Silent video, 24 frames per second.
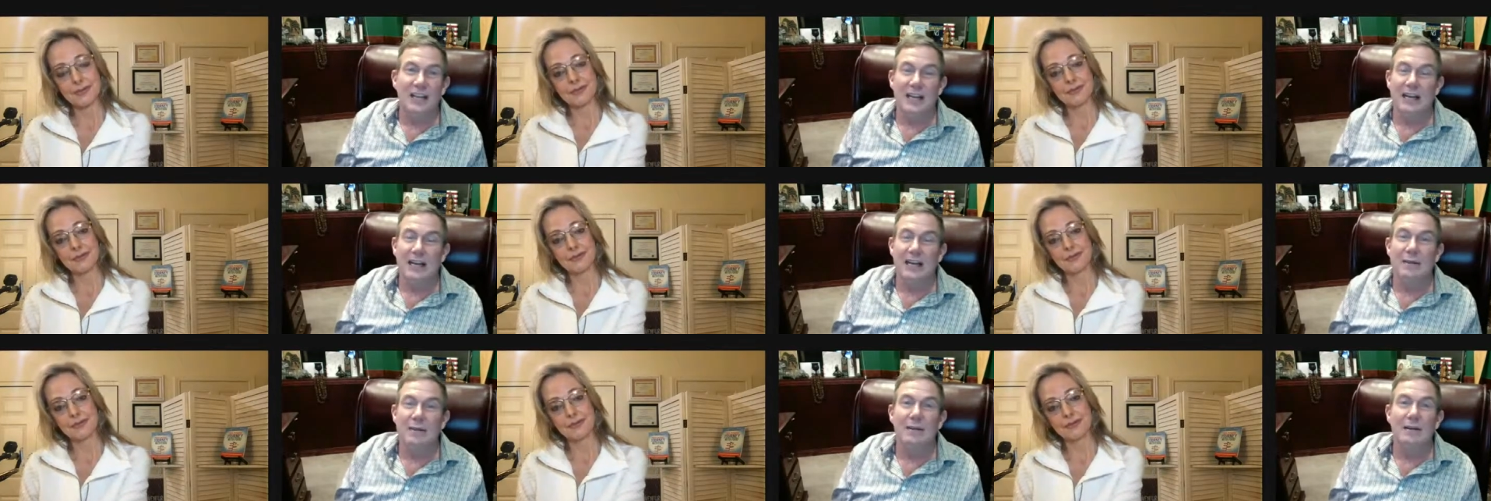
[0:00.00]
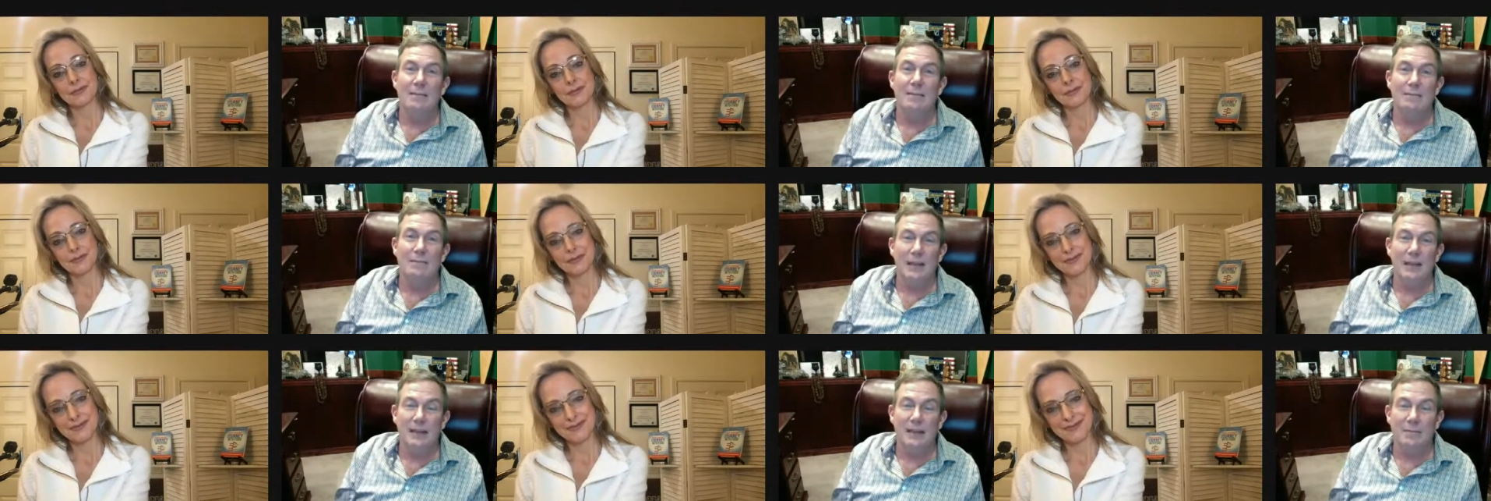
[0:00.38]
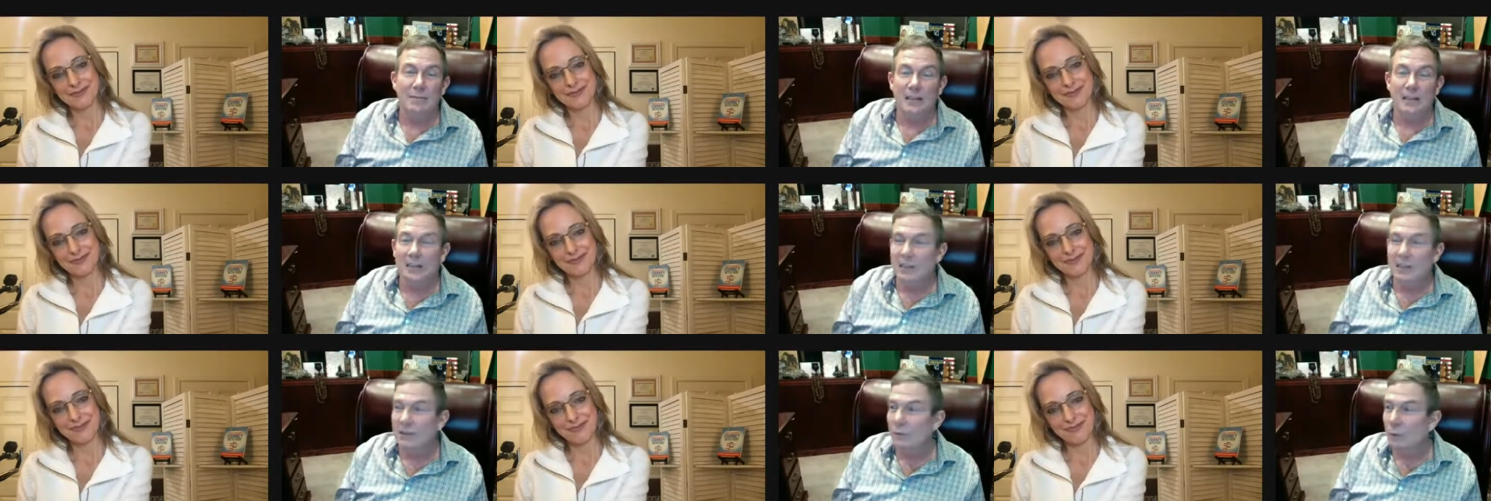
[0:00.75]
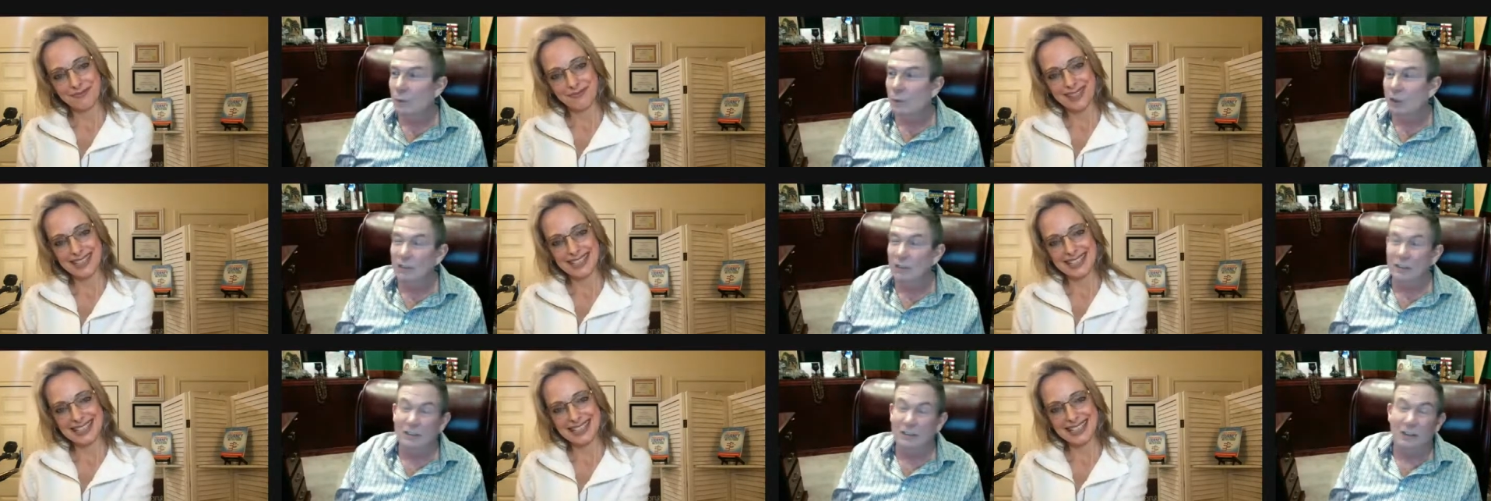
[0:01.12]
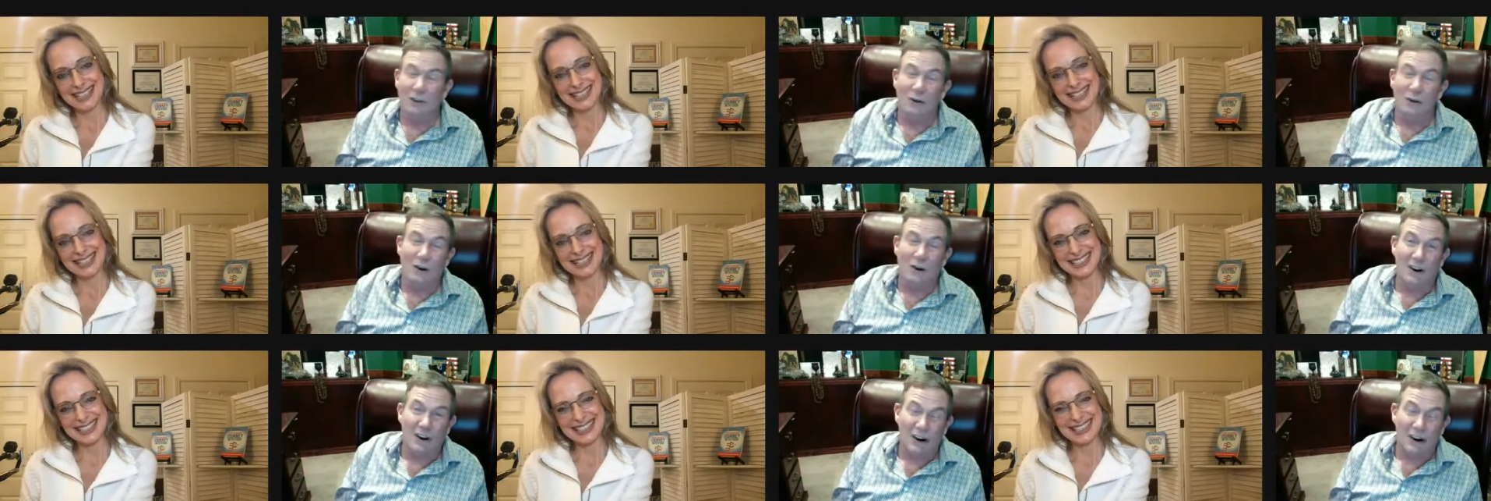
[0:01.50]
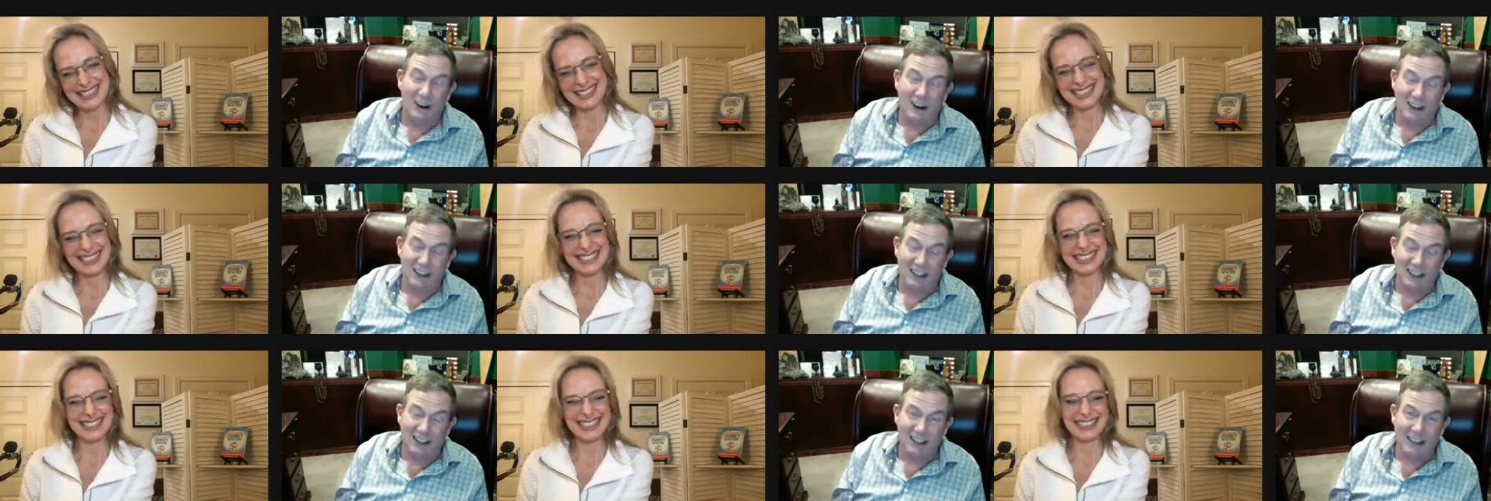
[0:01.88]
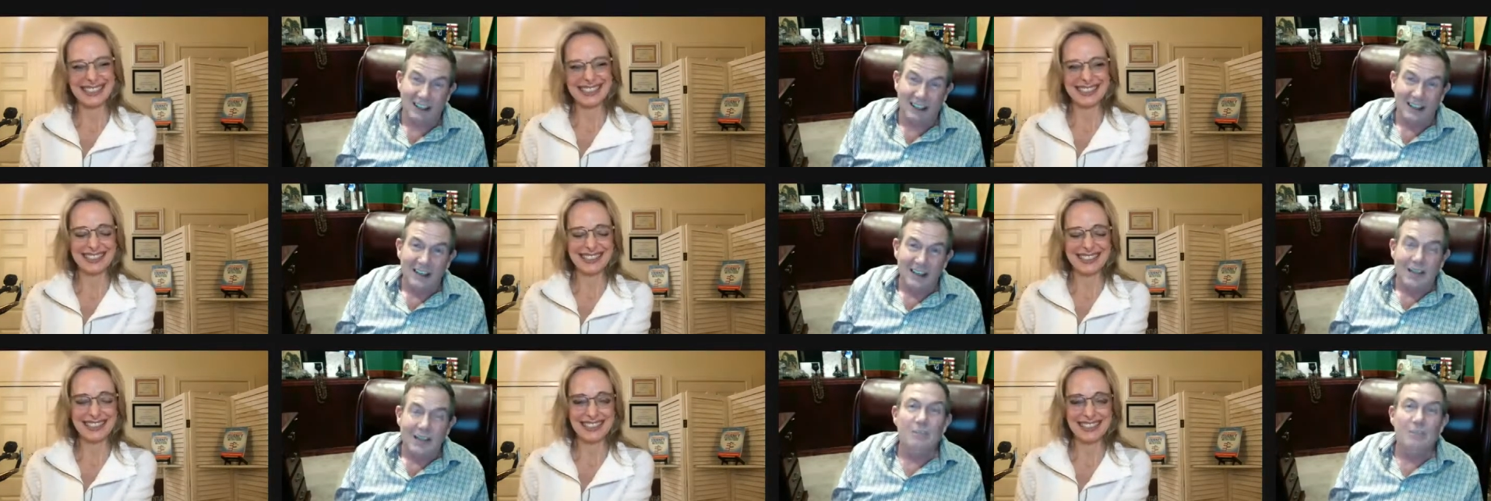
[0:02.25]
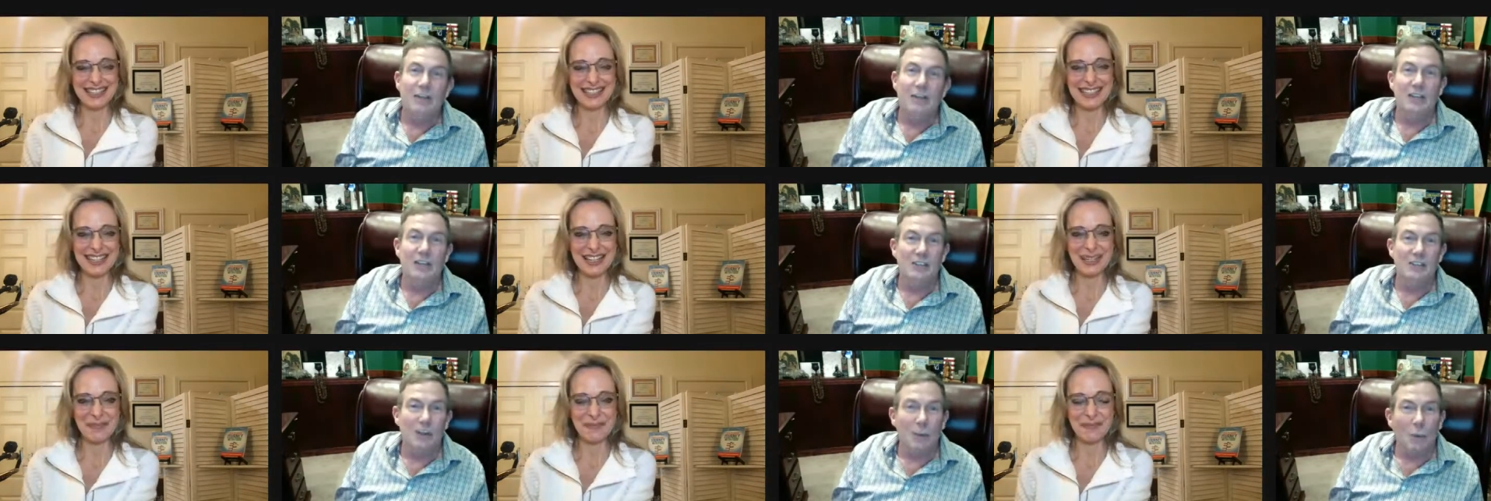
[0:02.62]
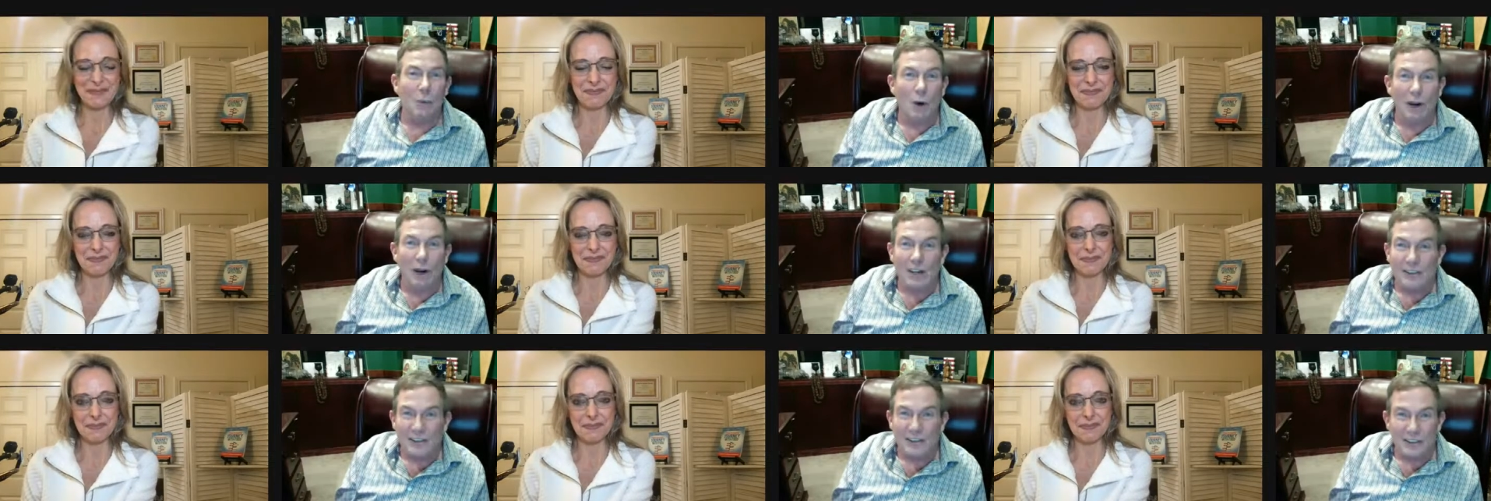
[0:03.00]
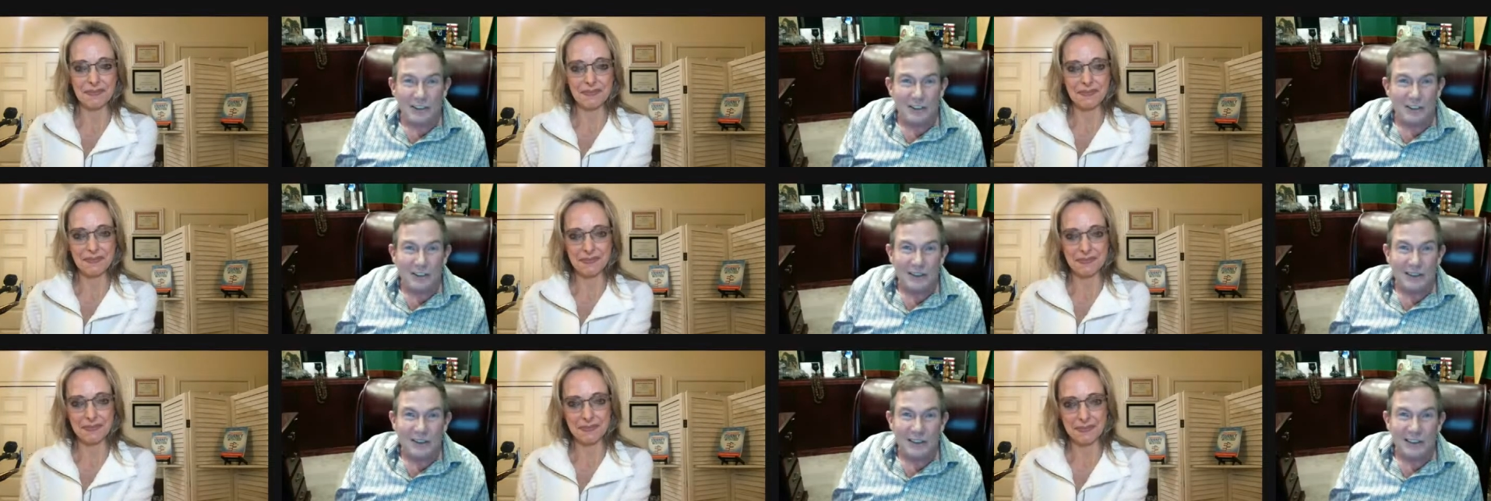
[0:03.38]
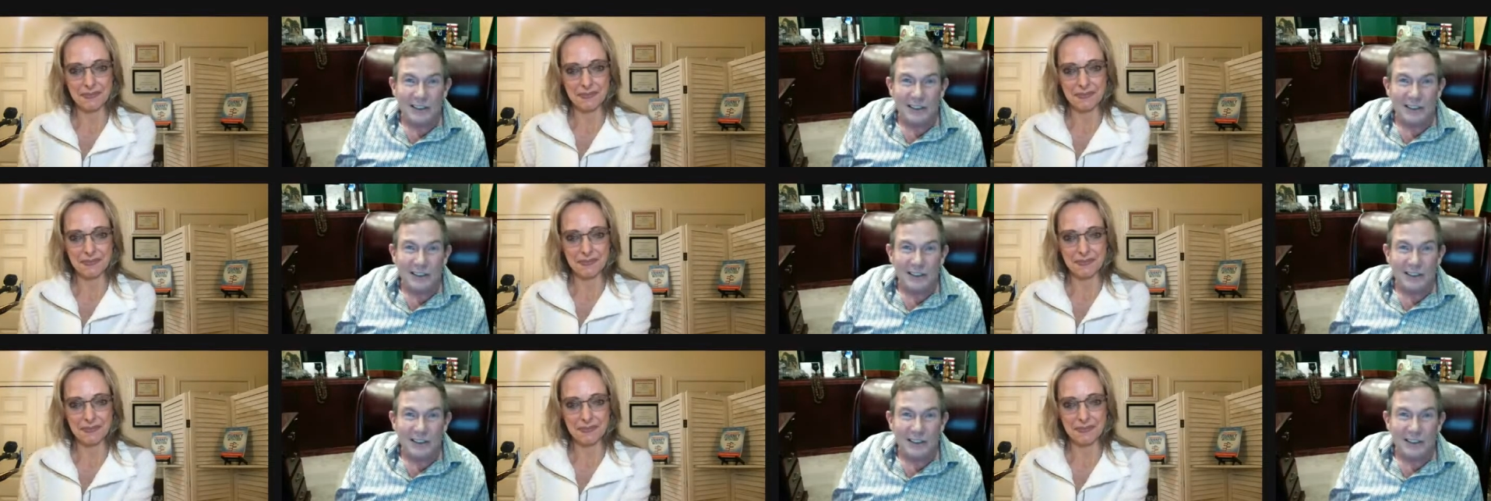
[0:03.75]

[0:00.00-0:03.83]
Speaker 1: I'm in bed because I've worked so hard because I want to,